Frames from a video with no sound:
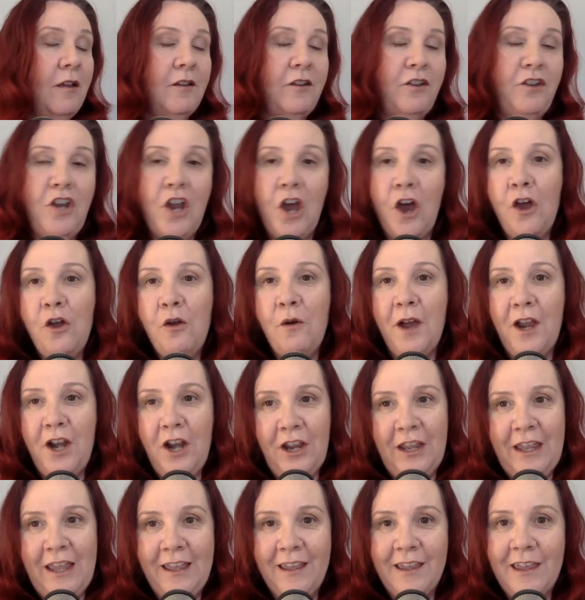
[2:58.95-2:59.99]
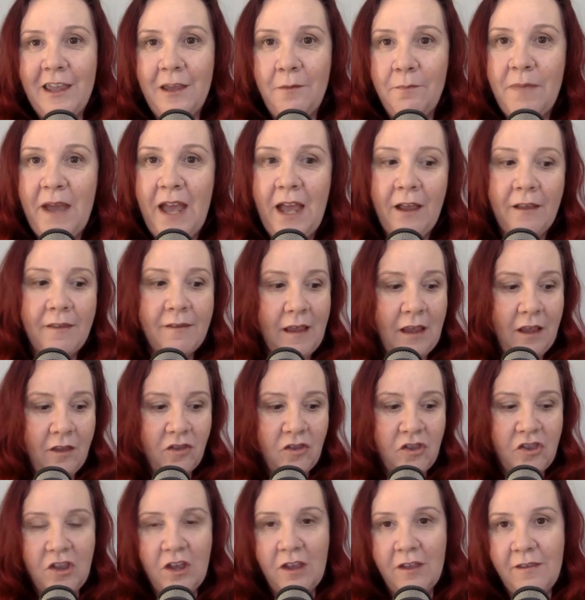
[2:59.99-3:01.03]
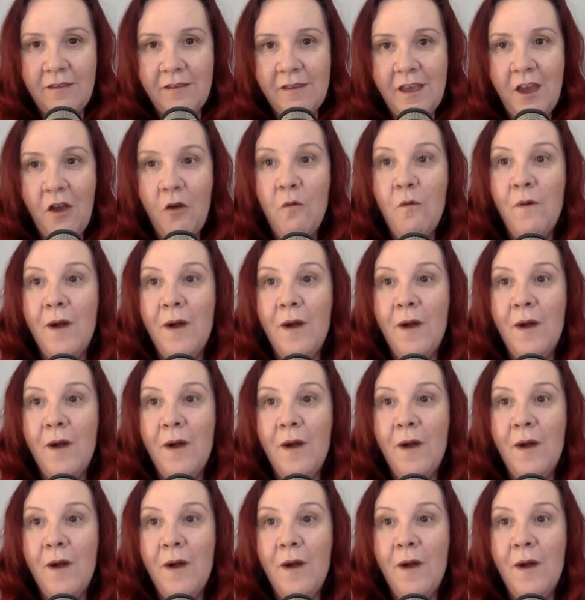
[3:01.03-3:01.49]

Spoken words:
No, I don't get kickbacks. It's just one